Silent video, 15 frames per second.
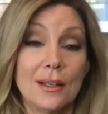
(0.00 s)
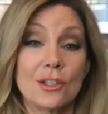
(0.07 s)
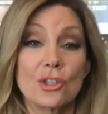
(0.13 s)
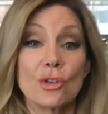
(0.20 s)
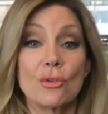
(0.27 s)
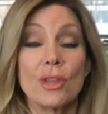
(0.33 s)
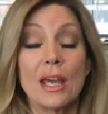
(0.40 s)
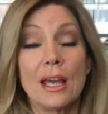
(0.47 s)

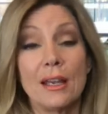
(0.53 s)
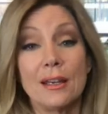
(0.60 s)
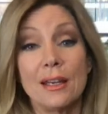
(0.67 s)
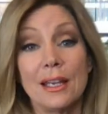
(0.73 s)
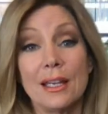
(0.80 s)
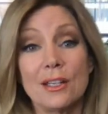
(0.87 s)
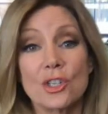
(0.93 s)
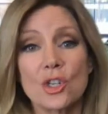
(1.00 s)
So
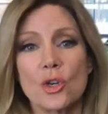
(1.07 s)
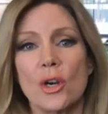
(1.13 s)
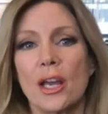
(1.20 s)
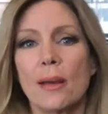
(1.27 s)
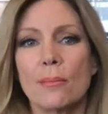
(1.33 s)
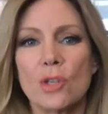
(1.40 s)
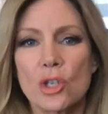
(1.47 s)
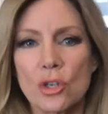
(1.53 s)
then
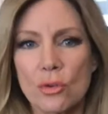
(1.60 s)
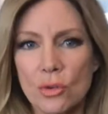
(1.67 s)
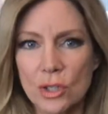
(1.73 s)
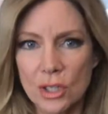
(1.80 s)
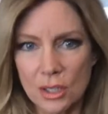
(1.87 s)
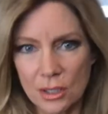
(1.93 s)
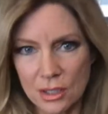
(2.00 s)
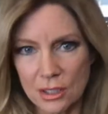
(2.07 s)
Instagram
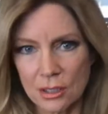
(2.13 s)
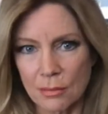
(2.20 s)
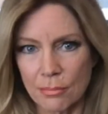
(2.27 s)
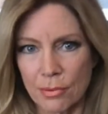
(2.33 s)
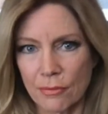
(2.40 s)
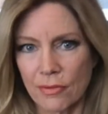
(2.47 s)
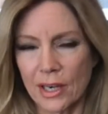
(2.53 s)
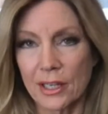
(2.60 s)
chooses to
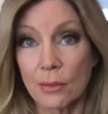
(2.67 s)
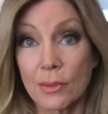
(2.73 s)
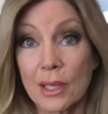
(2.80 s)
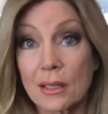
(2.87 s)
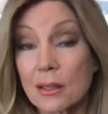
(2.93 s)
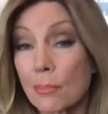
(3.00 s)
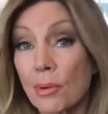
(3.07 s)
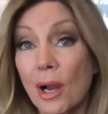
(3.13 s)
provide them with that.